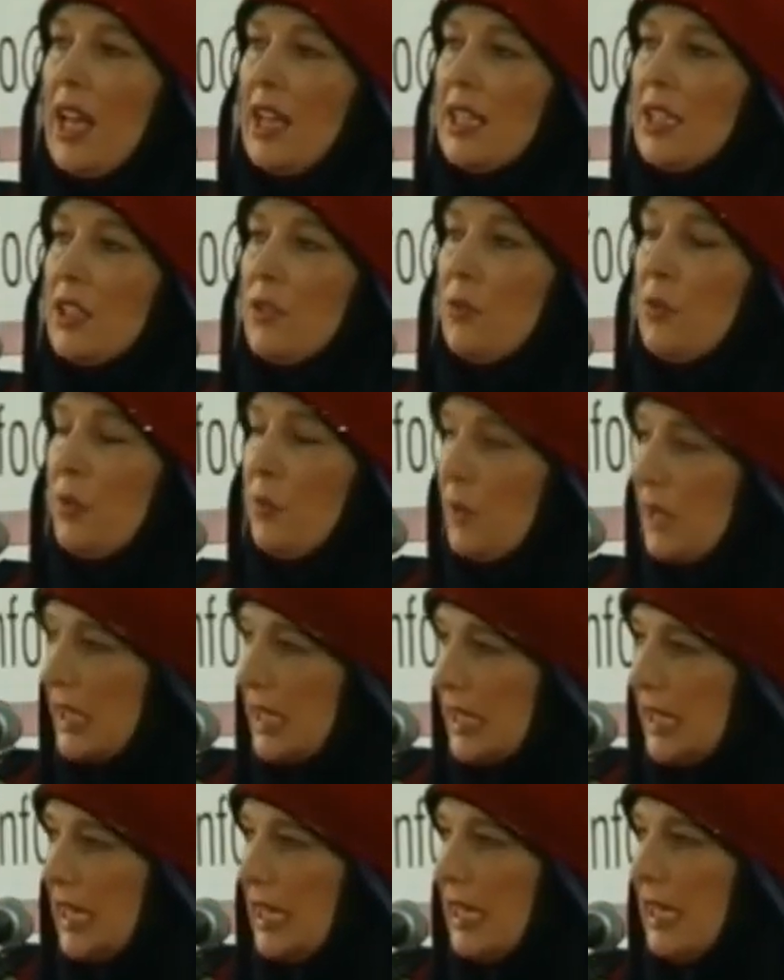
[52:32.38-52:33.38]
And we
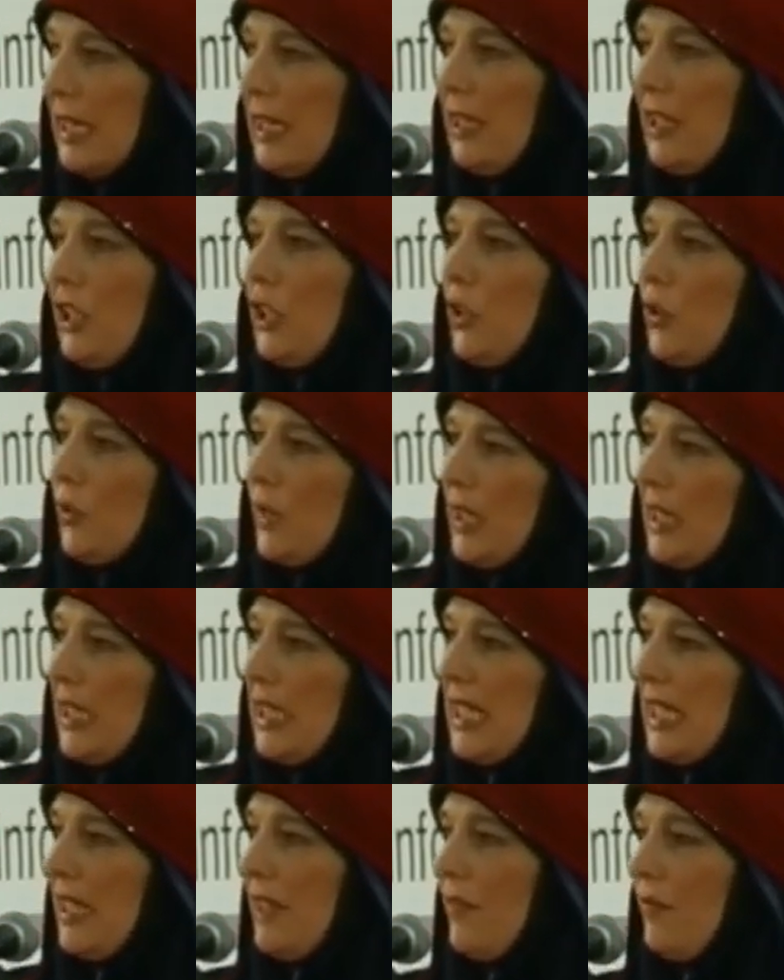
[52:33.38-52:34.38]
would sing, you know,
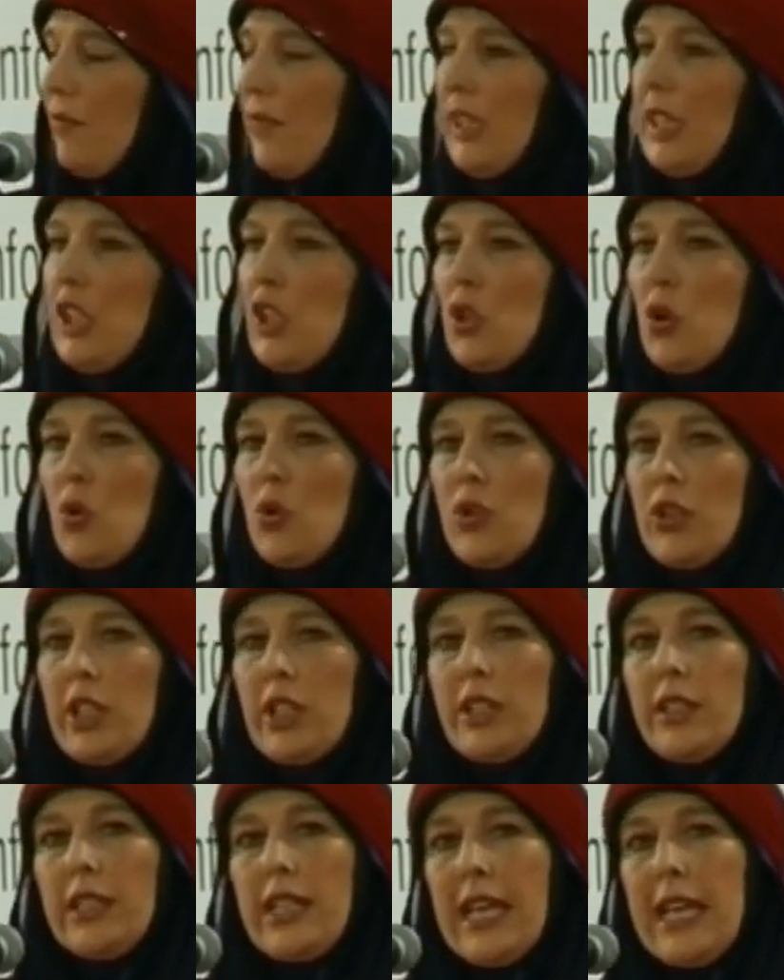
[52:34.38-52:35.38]
these
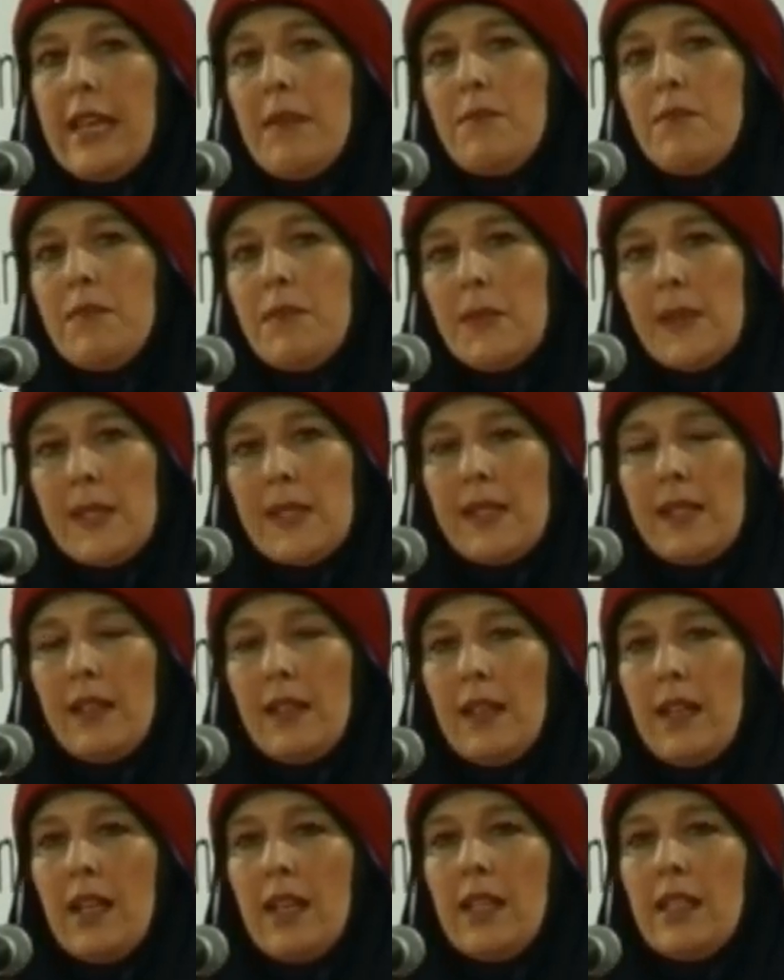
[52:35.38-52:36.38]
Victorian
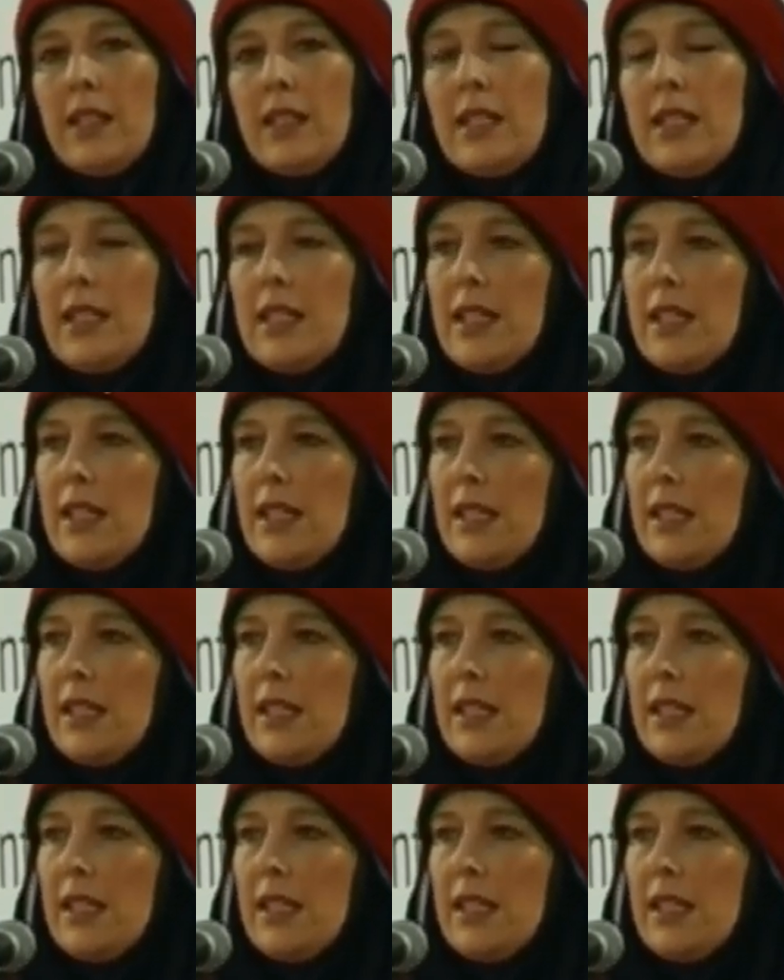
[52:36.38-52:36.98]
hymns, and